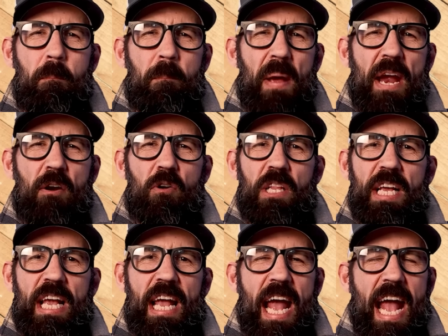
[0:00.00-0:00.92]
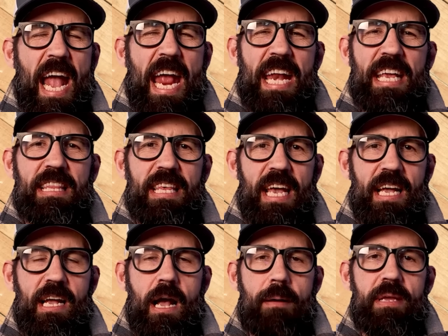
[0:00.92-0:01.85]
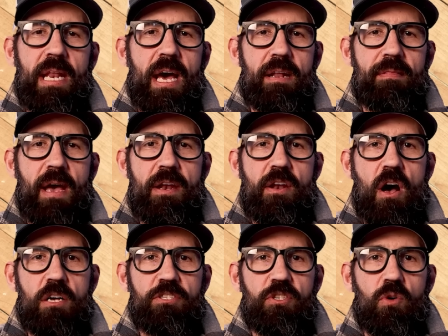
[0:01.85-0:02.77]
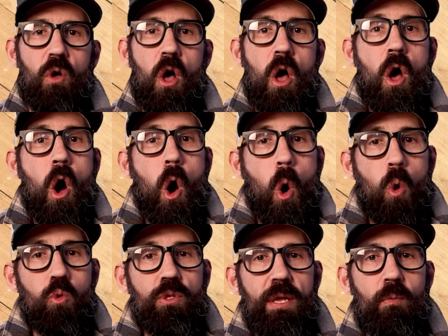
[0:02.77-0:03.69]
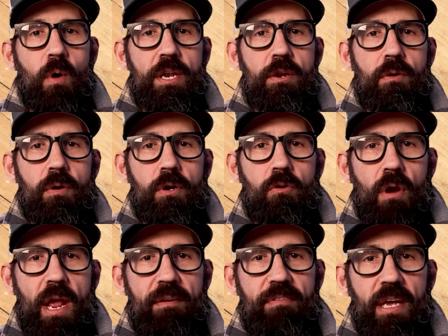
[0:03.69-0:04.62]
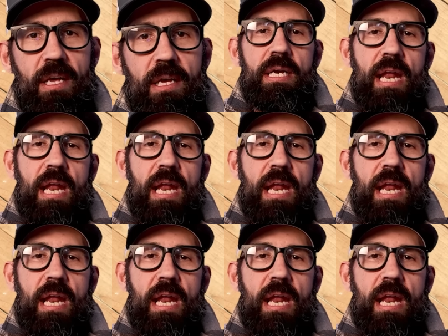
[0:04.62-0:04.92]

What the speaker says: barely anything coming out of that nozzle, only when you're engraving.